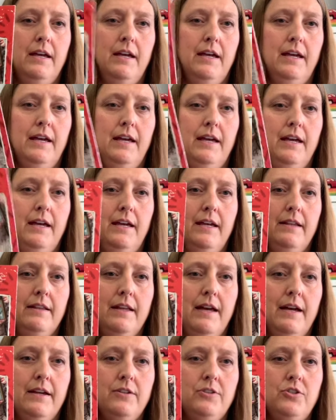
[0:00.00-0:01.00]
and
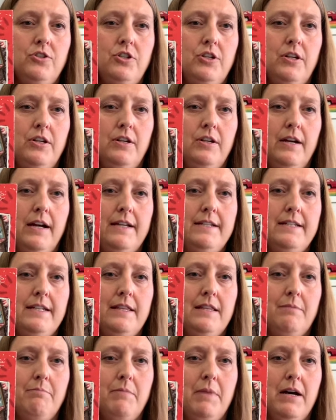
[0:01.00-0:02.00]
last year I
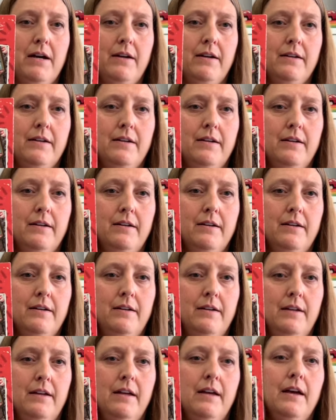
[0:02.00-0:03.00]
did the mug.
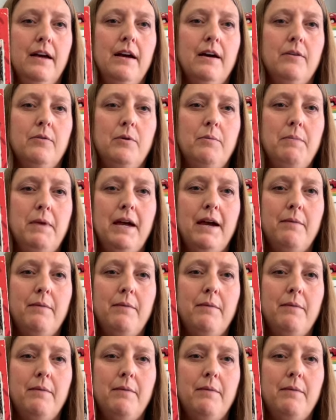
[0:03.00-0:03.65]
I